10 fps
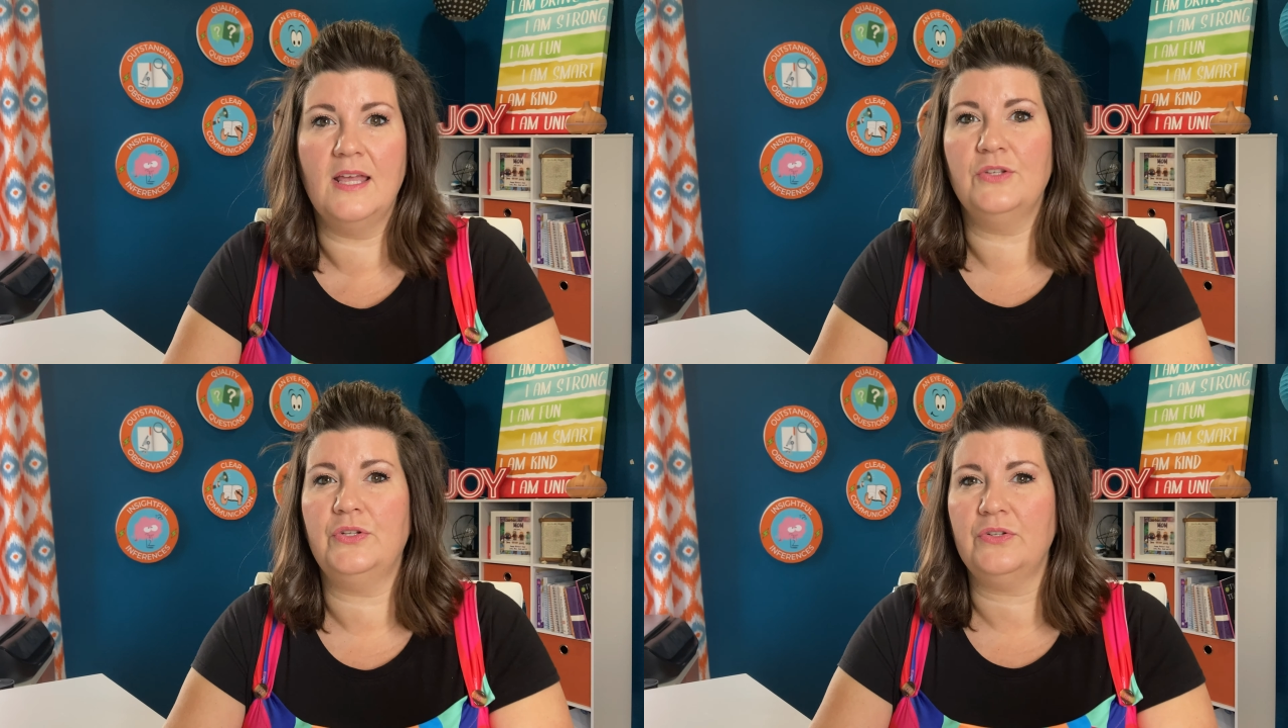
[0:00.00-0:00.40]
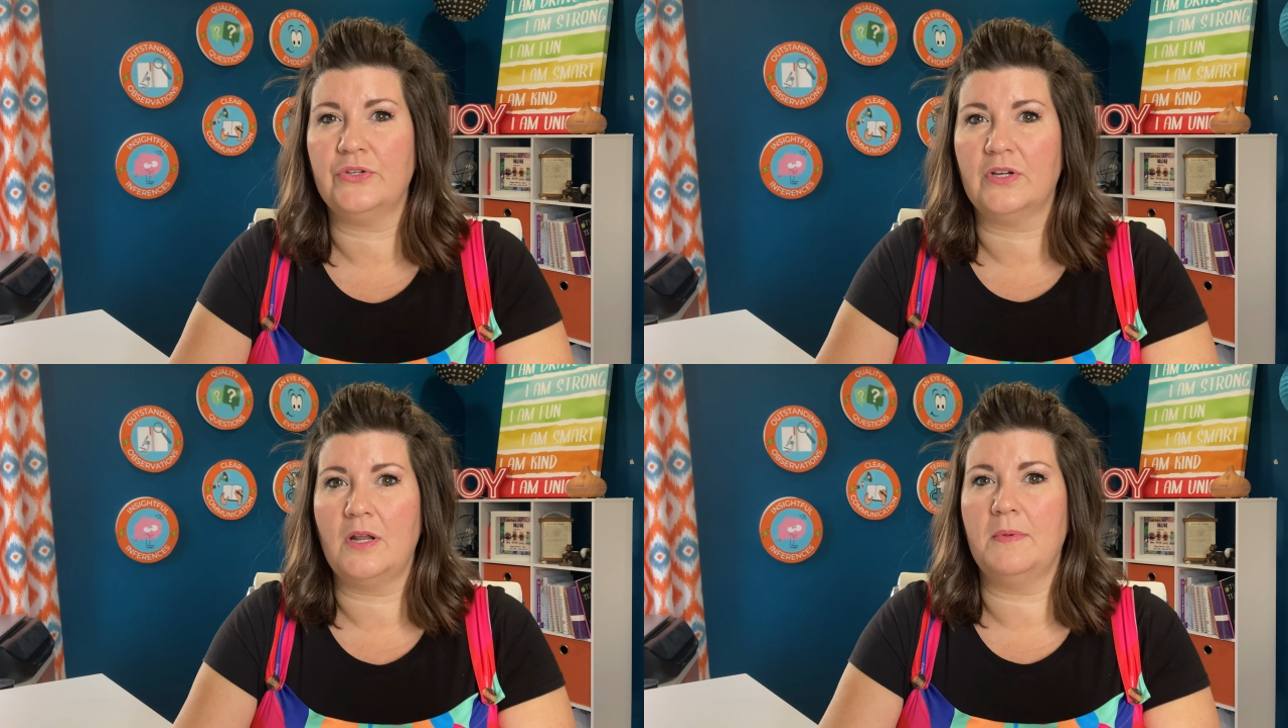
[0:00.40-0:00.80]
students
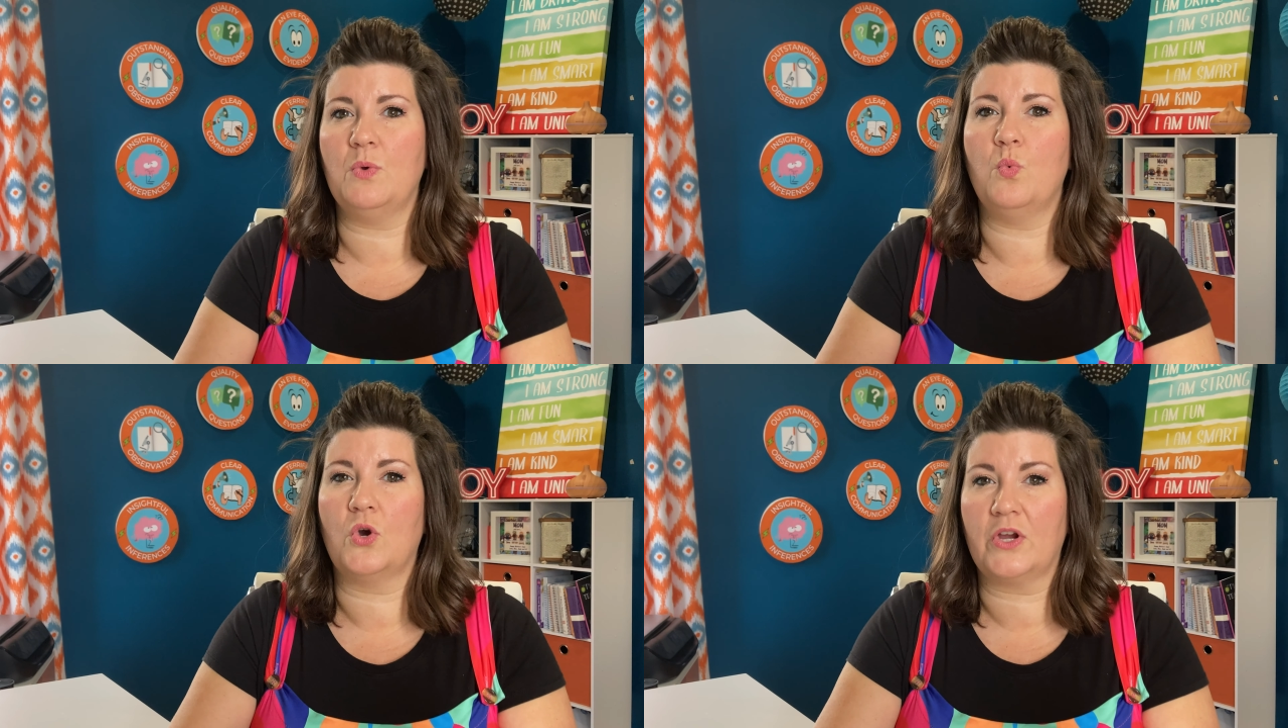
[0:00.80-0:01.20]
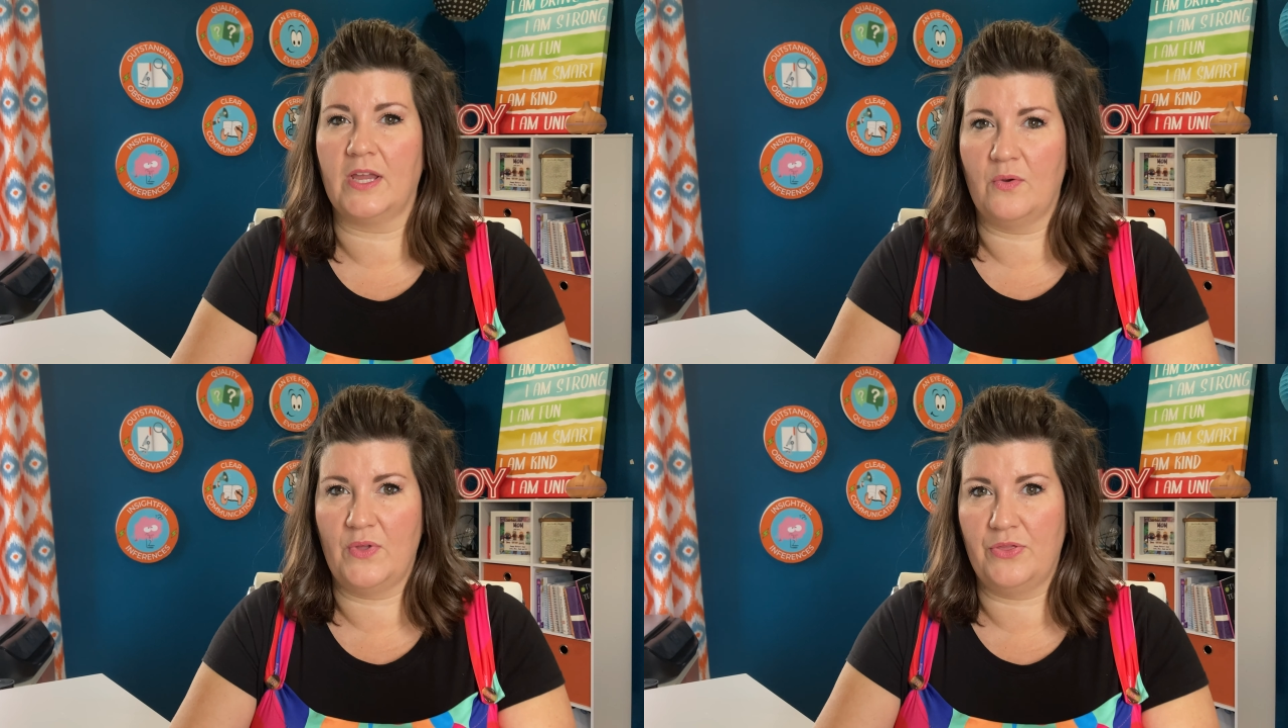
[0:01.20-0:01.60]
are going to be
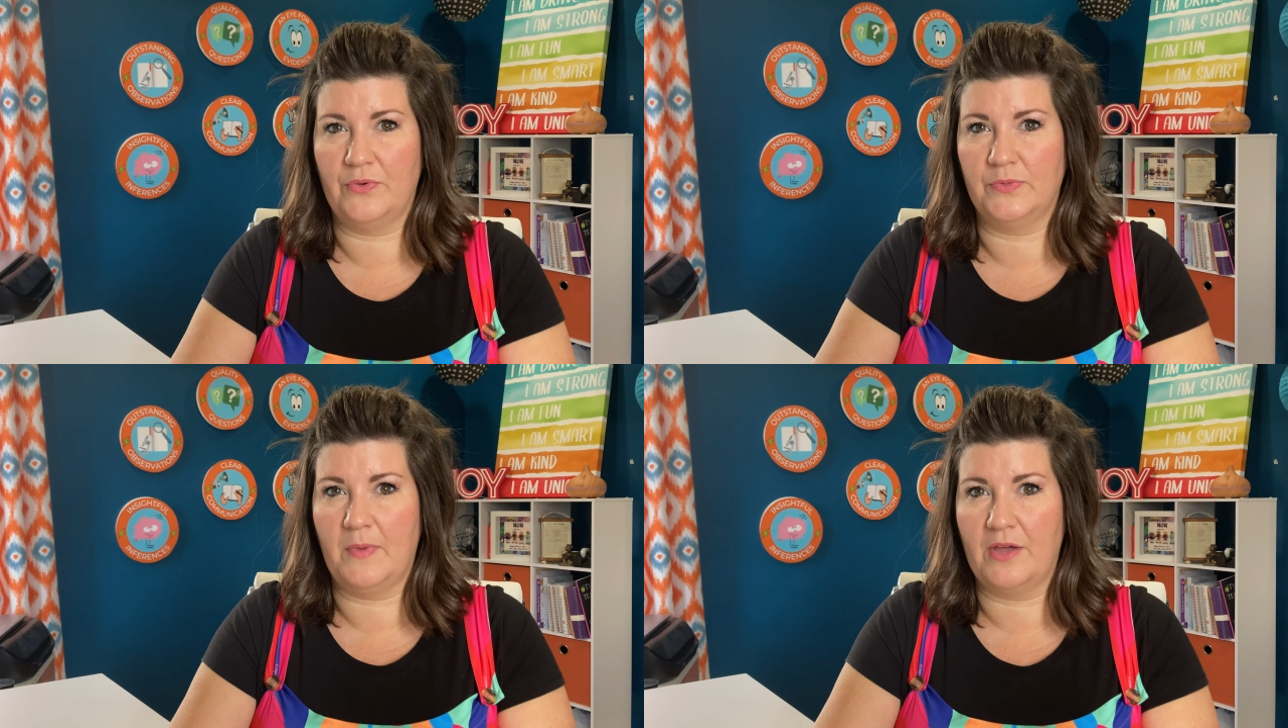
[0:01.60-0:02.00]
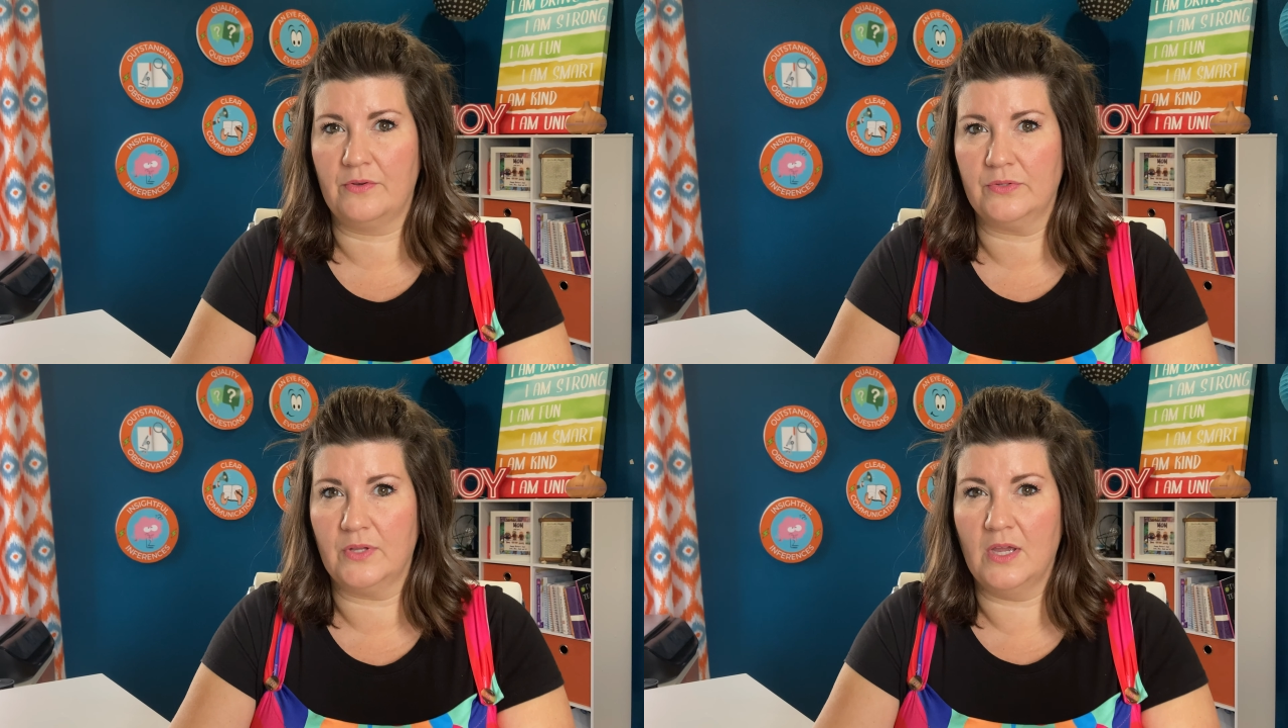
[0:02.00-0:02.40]
working with those
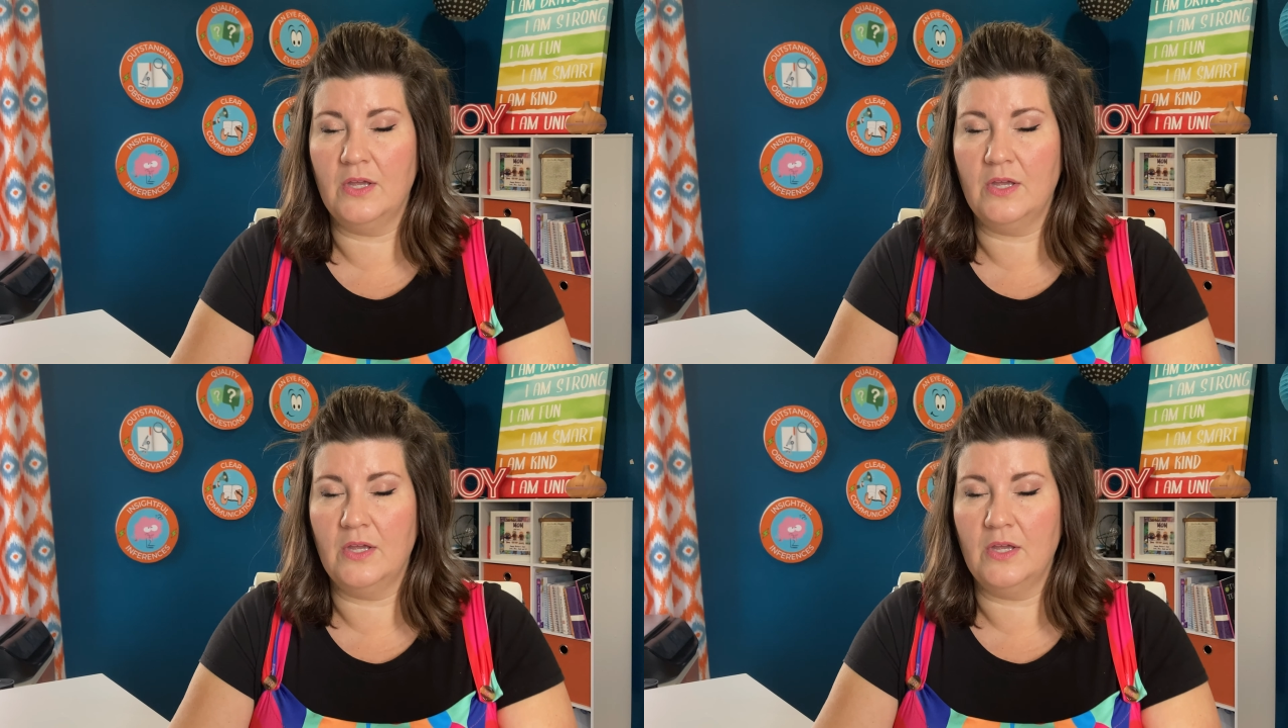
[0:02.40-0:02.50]
models.